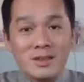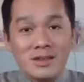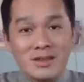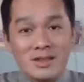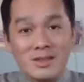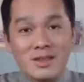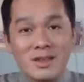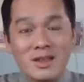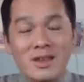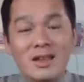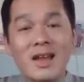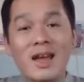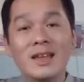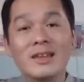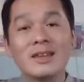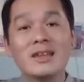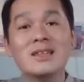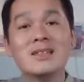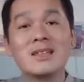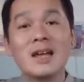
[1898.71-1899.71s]
you see,
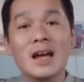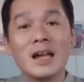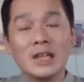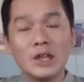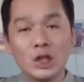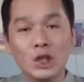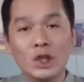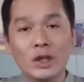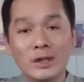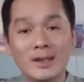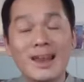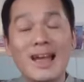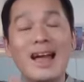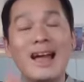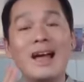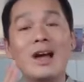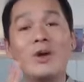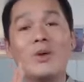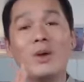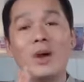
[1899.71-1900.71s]
at least I learned.
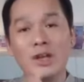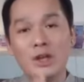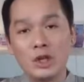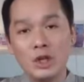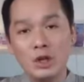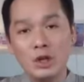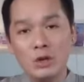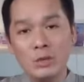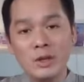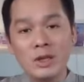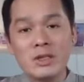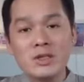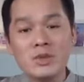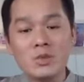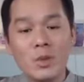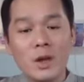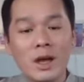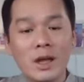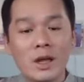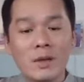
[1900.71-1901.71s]
Now I know.
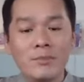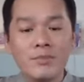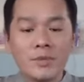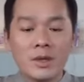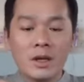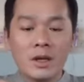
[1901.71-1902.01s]
Because why?